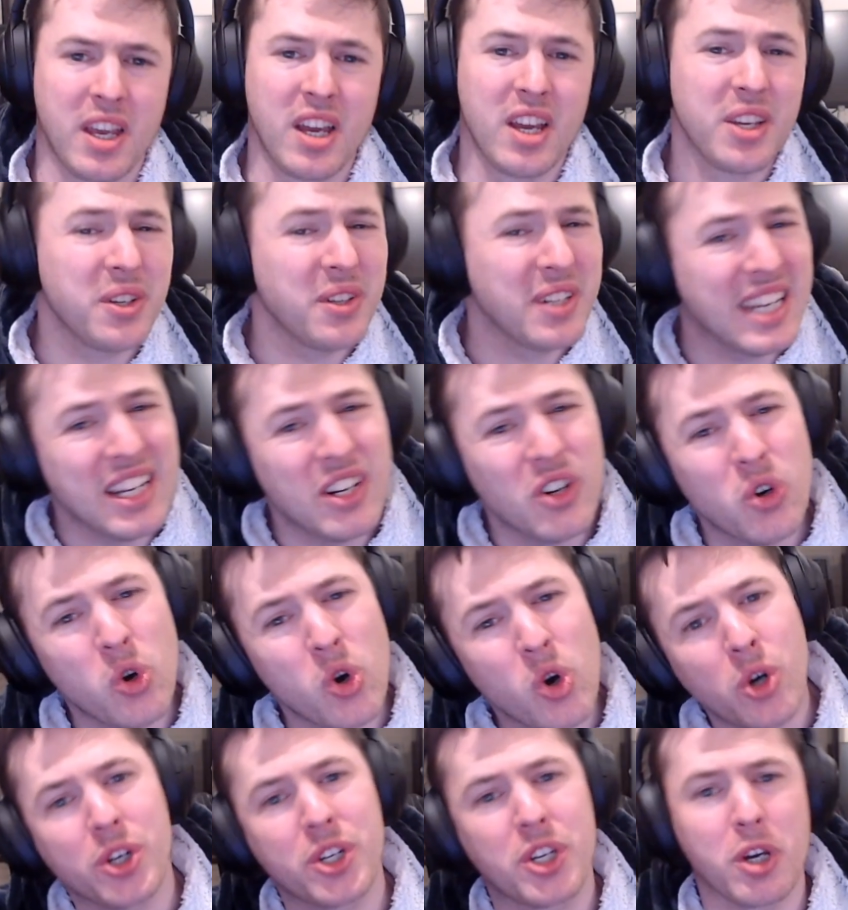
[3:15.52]
You need to
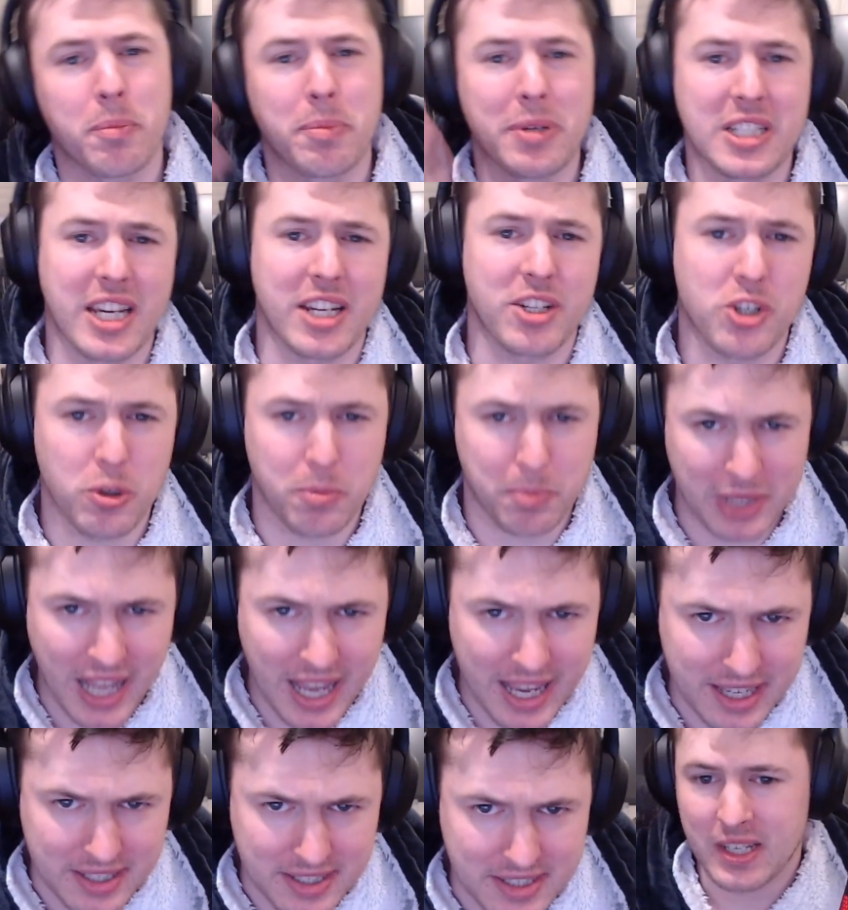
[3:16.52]
hook your potential
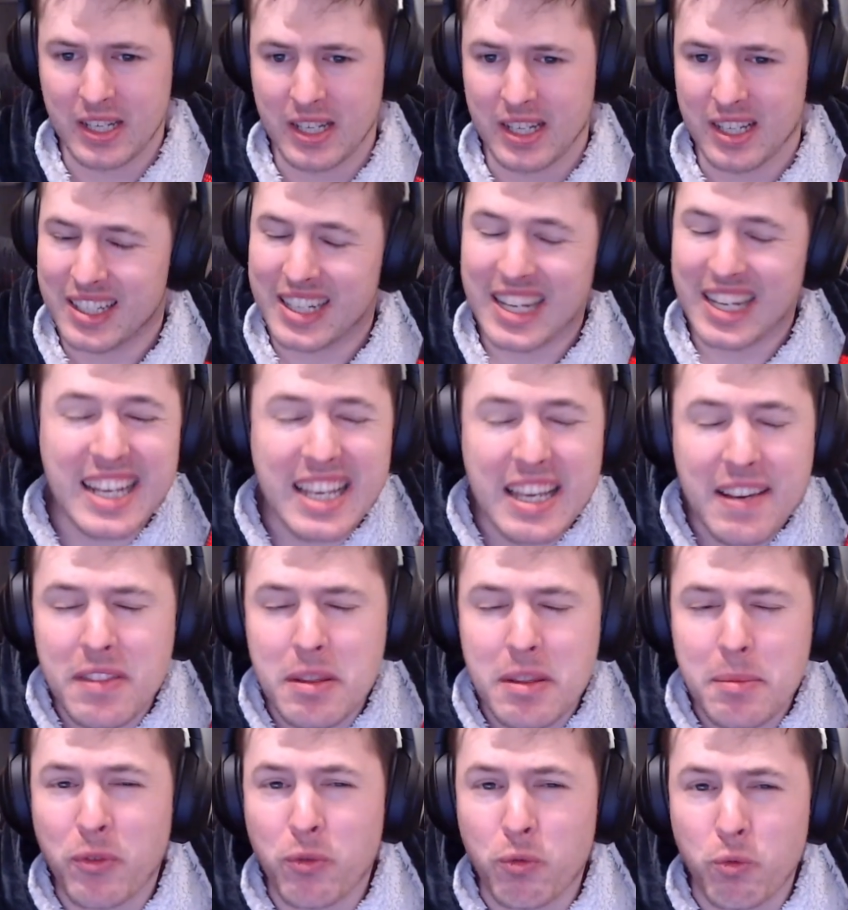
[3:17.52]
players. You need to give
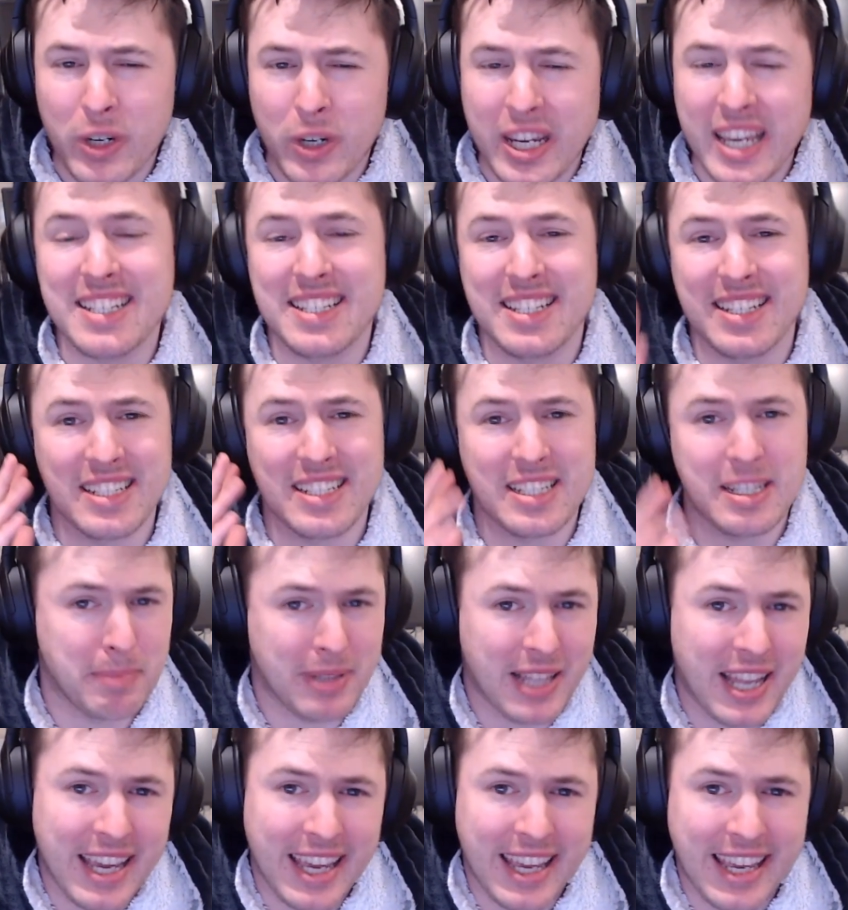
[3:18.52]
them a reason to
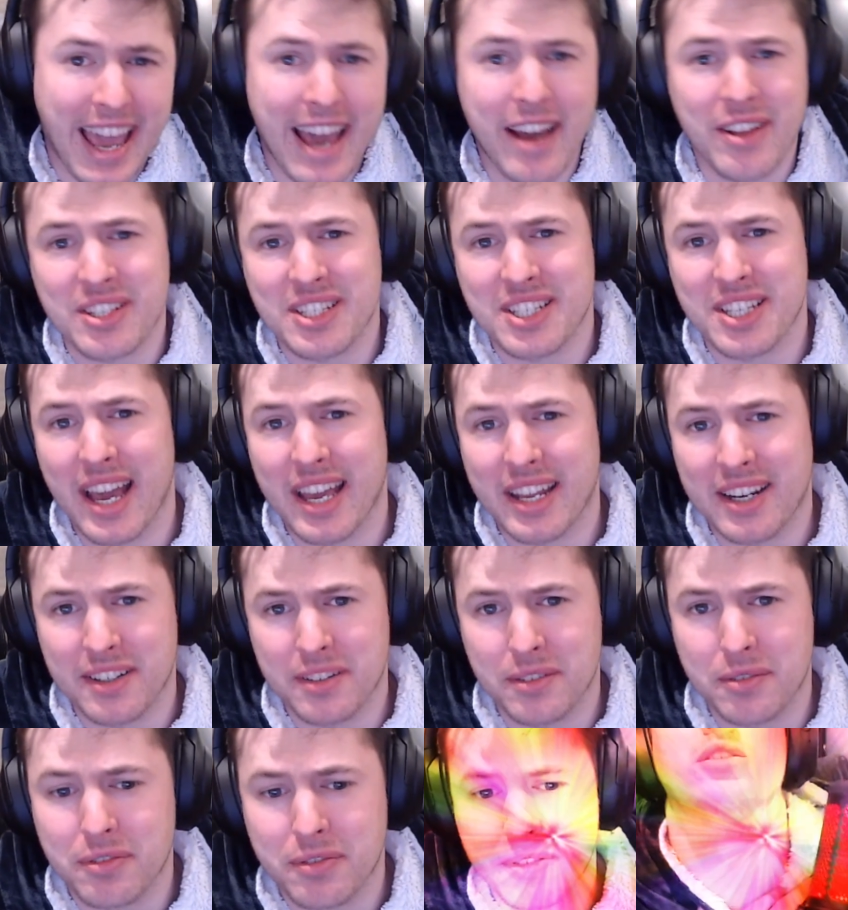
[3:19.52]
play outside
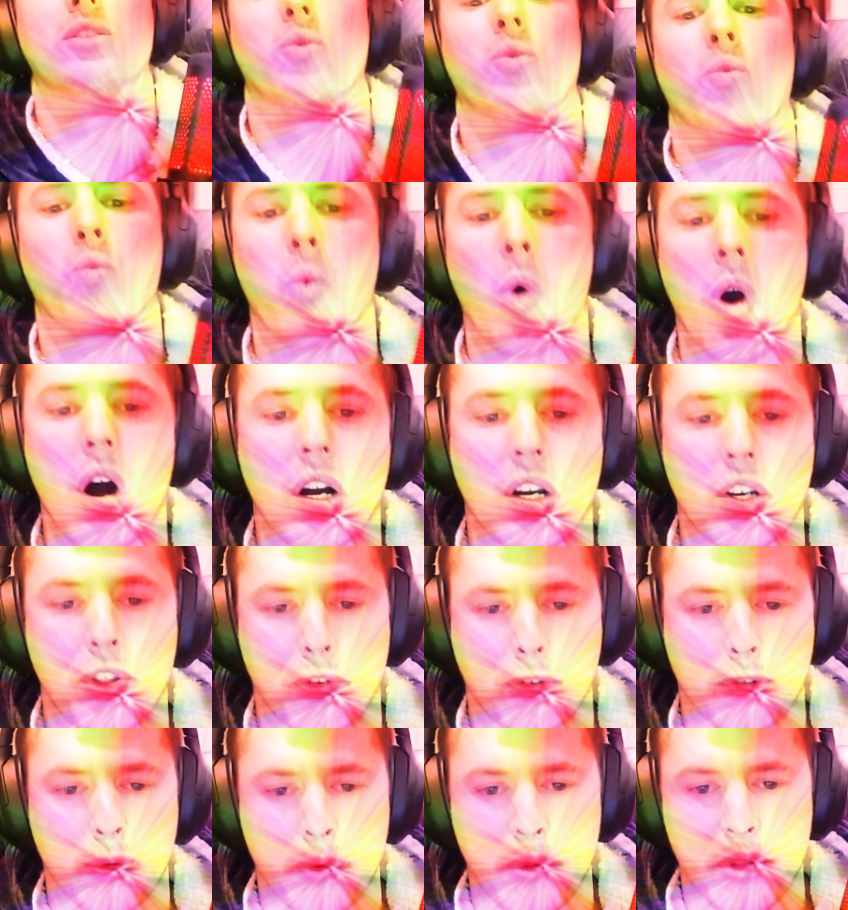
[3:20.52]
of... Walk
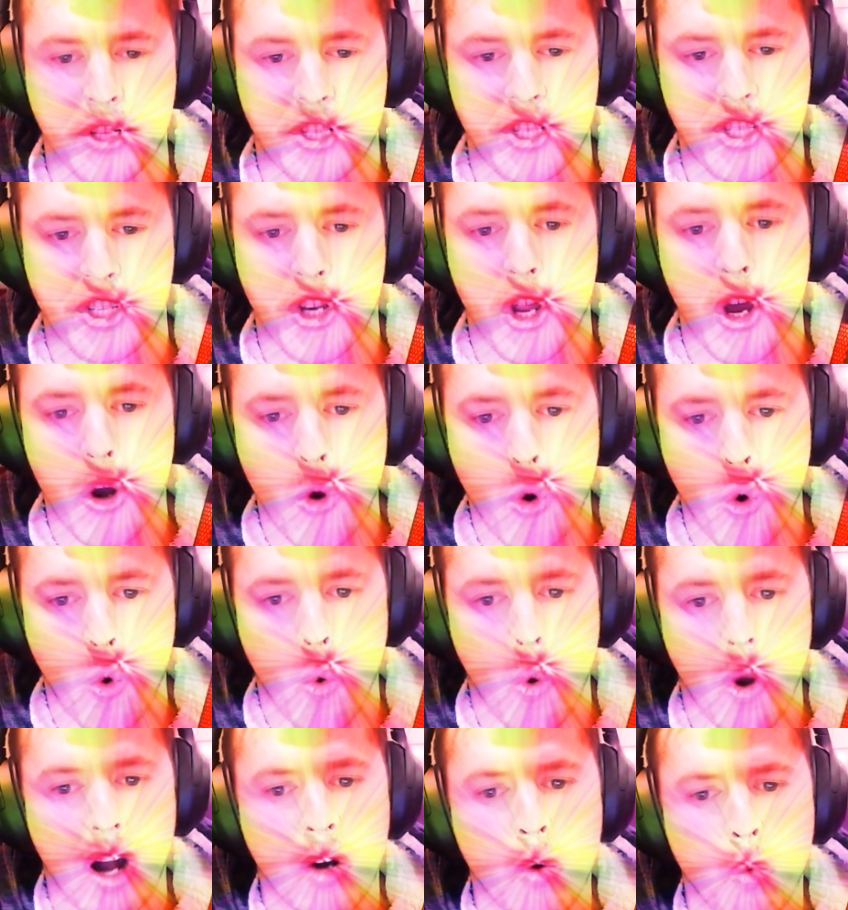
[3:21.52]
through the
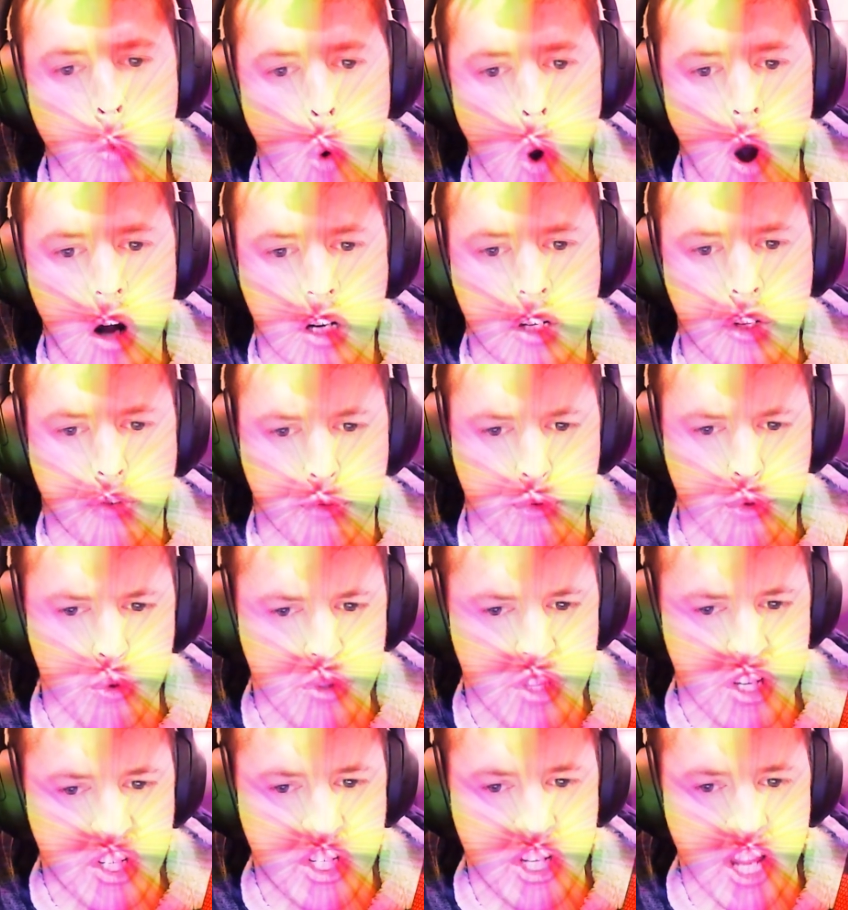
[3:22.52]
snow, walk through
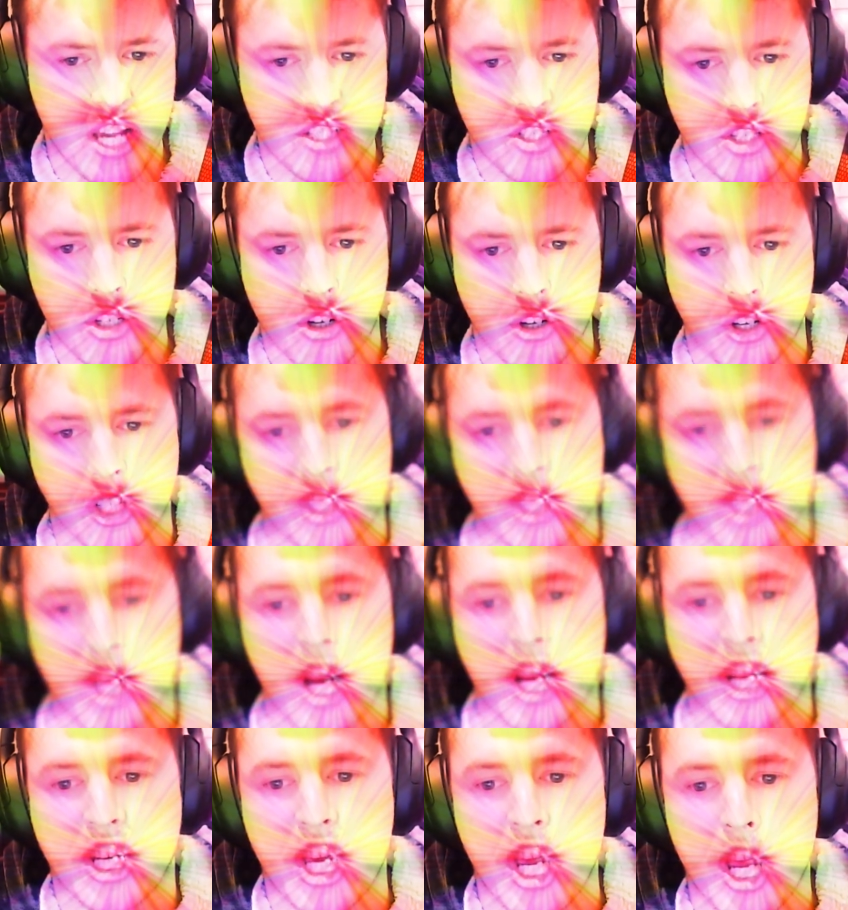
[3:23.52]
the desert,
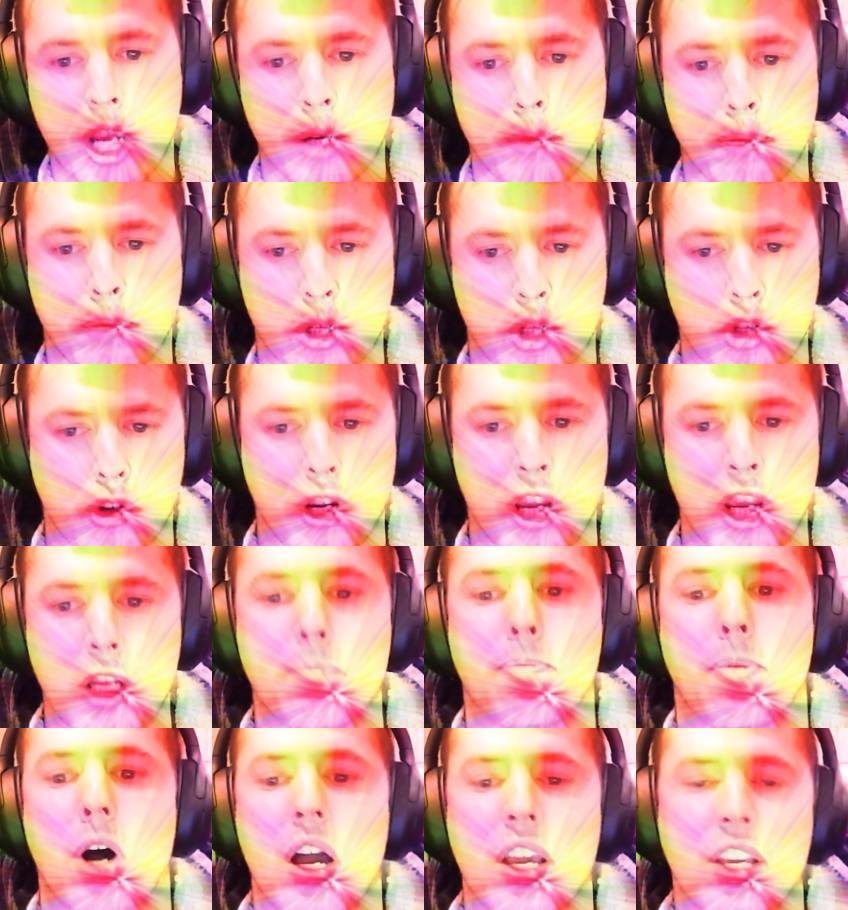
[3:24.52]
a king betrayed
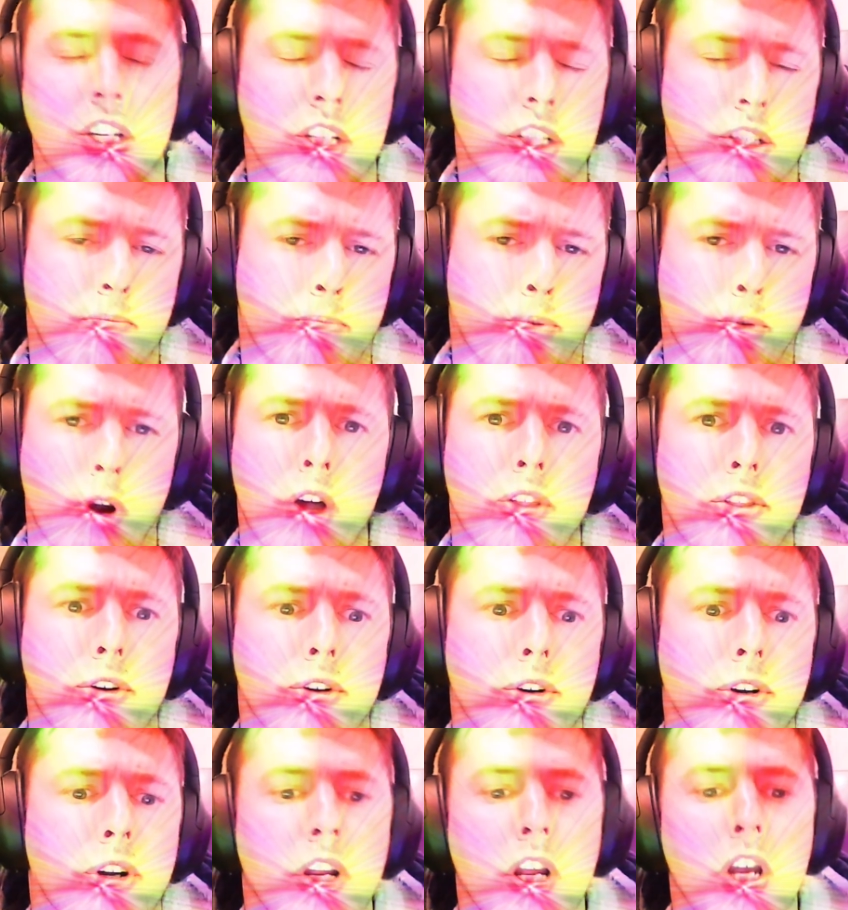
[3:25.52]
by his
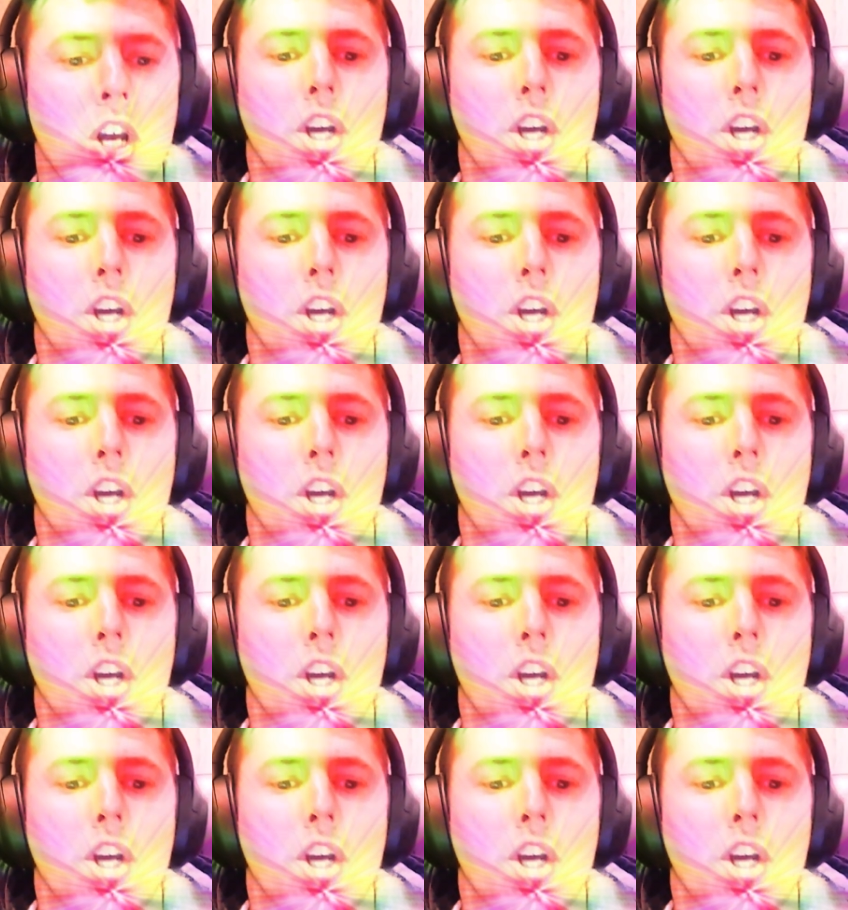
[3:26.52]
brother.